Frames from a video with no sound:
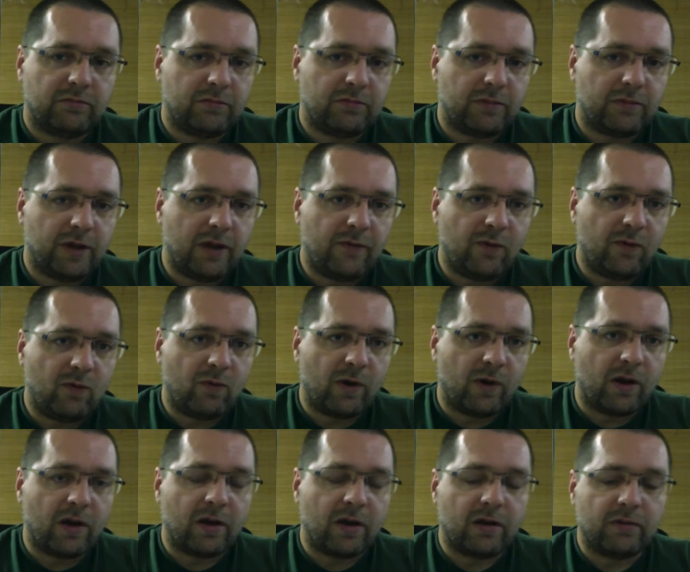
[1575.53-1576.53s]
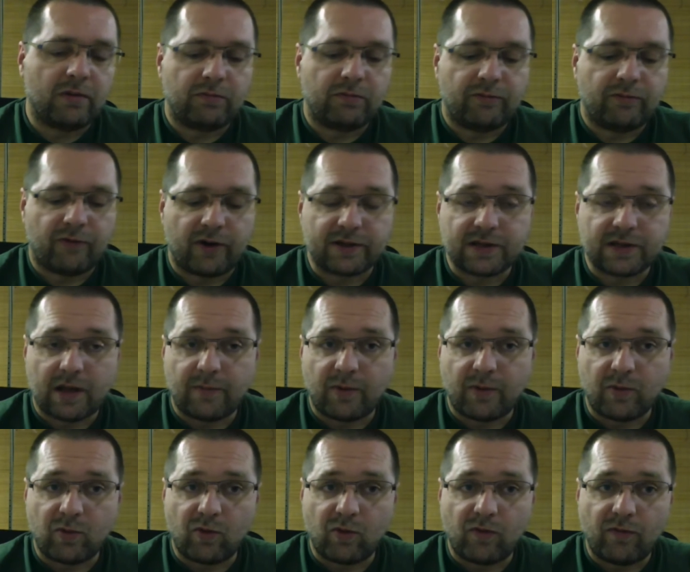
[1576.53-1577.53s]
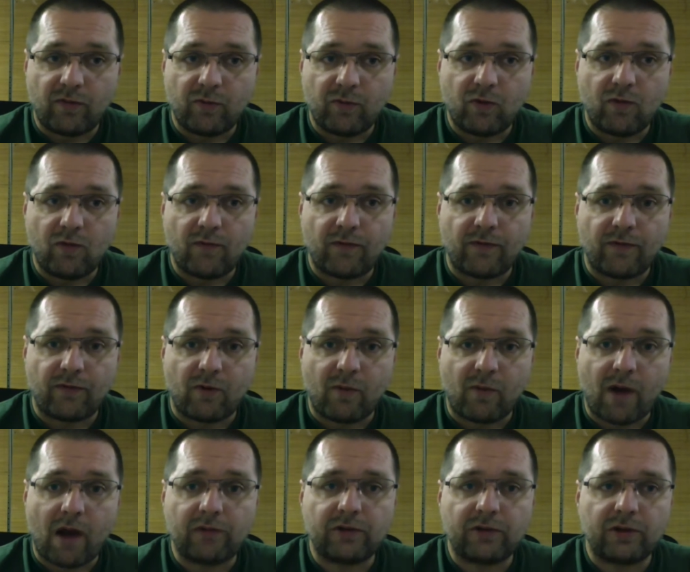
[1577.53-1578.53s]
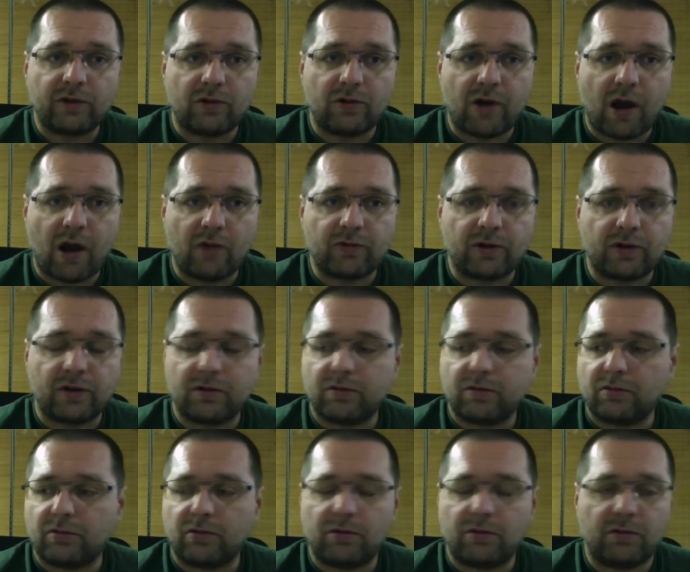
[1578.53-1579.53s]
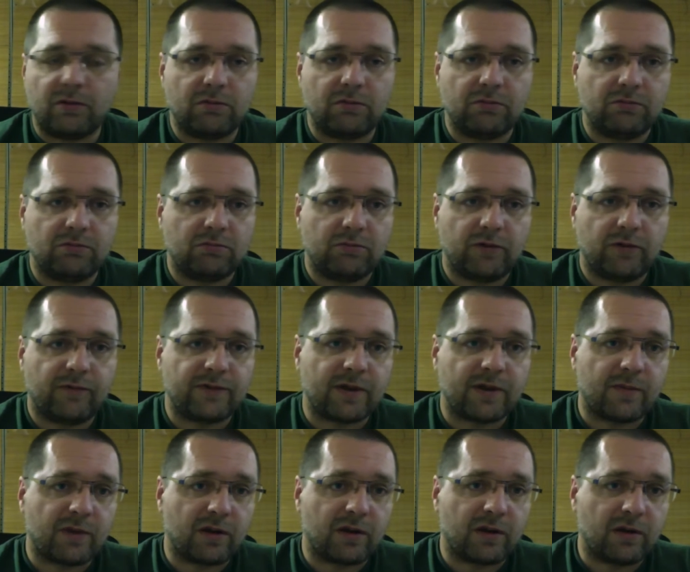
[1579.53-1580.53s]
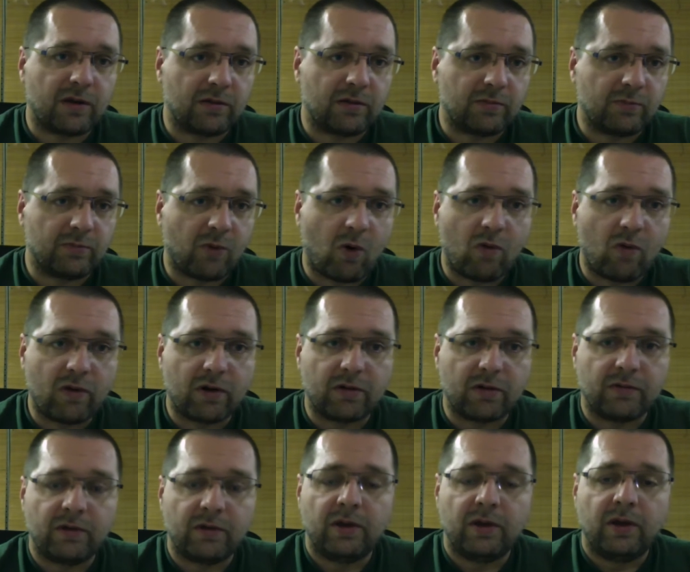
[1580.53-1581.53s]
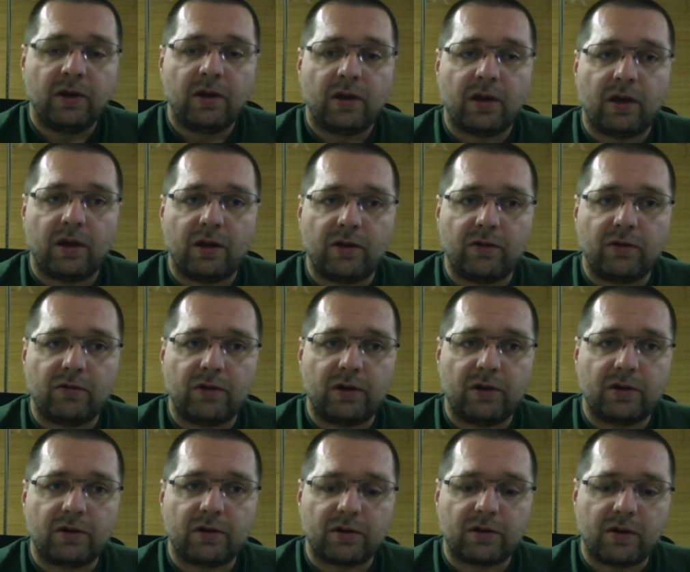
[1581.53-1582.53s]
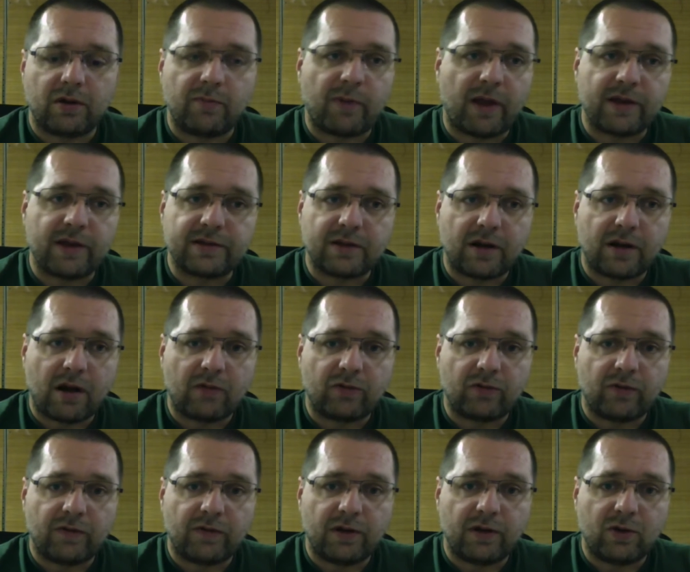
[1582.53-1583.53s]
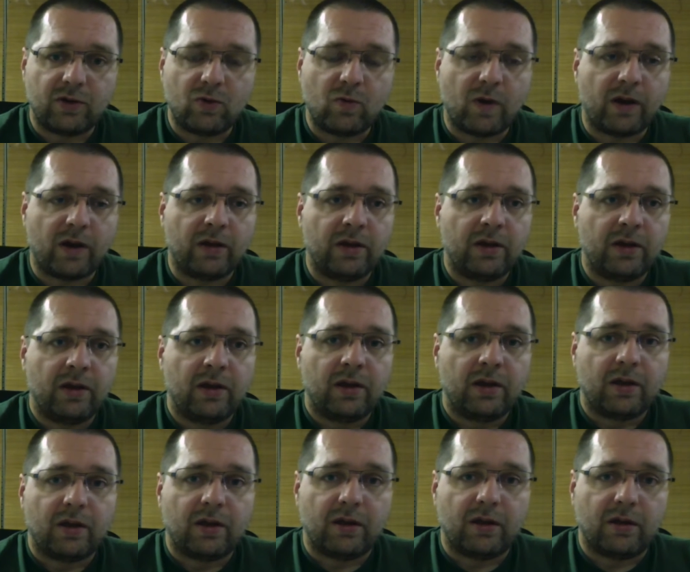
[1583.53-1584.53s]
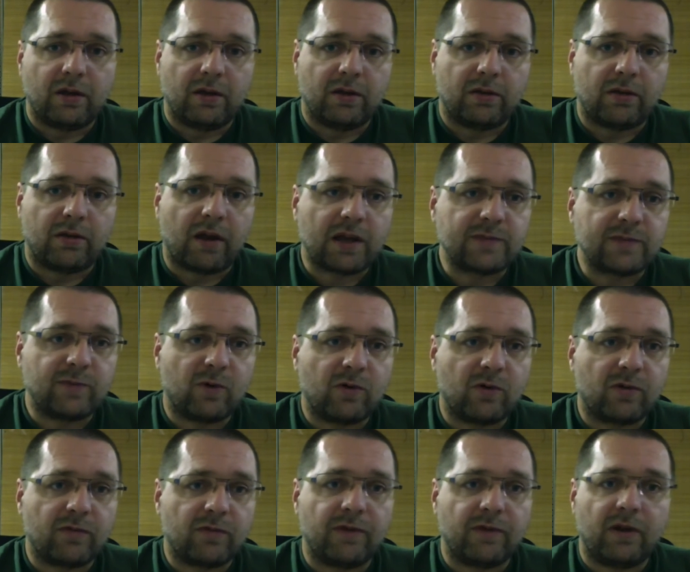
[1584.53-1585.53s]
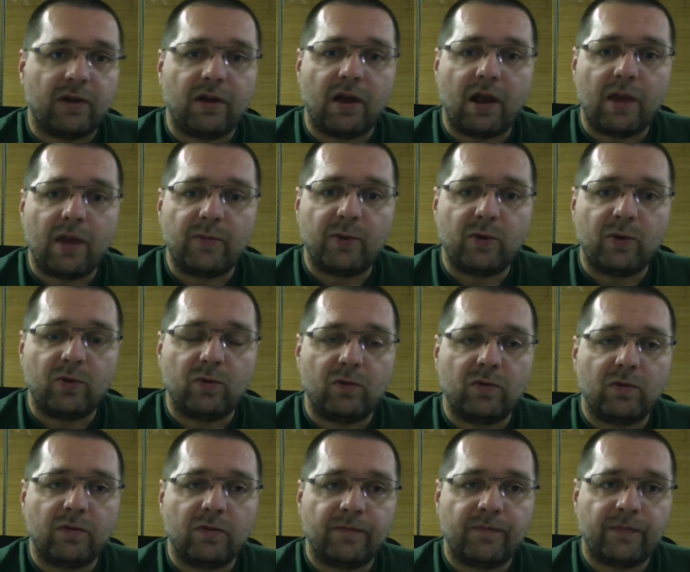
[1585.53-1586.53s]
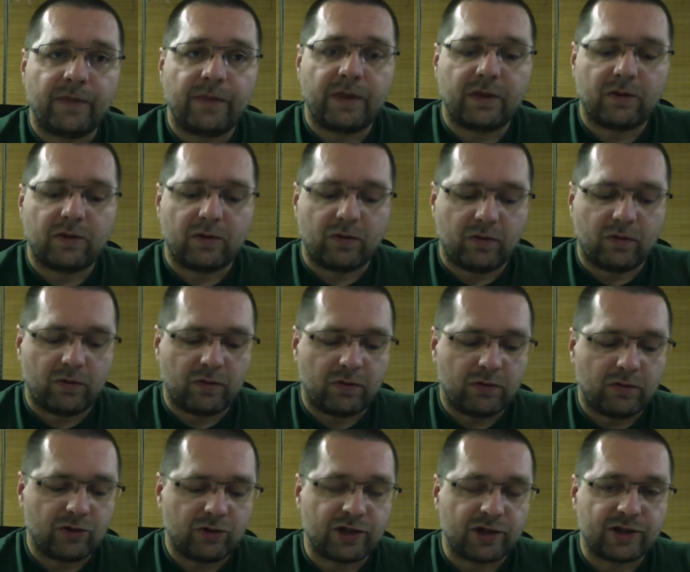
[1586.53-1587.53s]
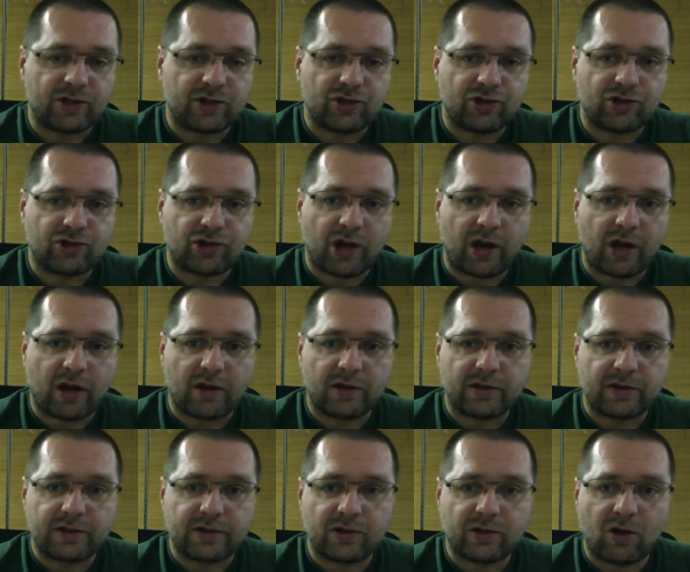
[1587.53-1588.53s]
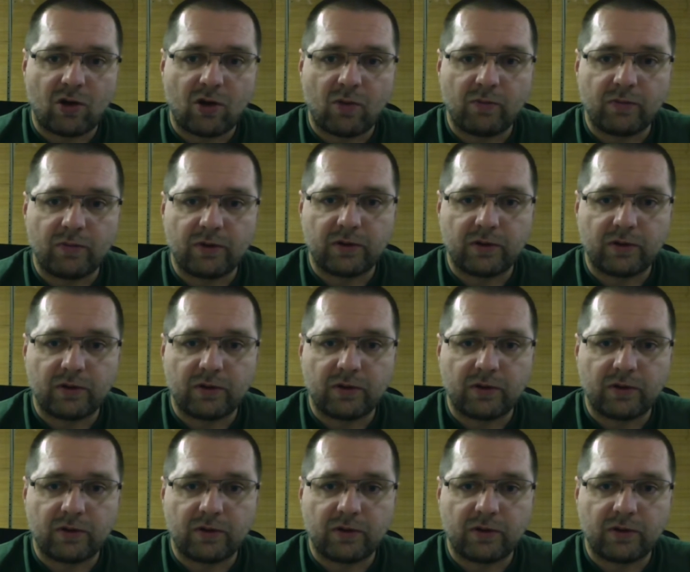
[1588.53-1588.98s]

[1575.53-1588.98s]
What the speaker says: if you wanna, for example, move from router to router, or if something gets broken and you need to replace the router with a new one, the export will help you to just check some